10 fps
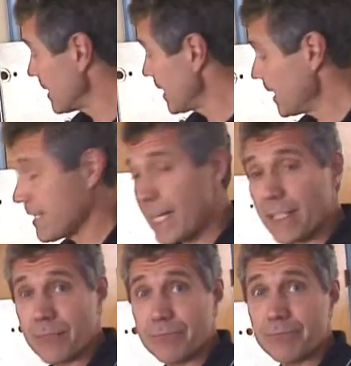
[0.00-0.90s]
any
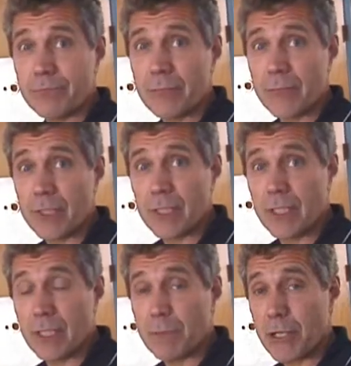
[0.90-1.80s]
data
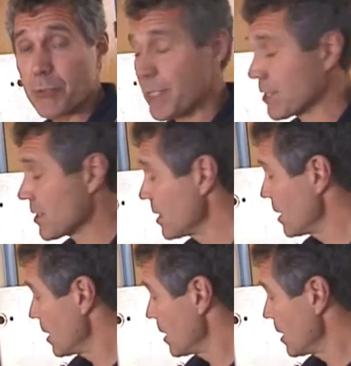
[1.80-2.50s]
and measurements.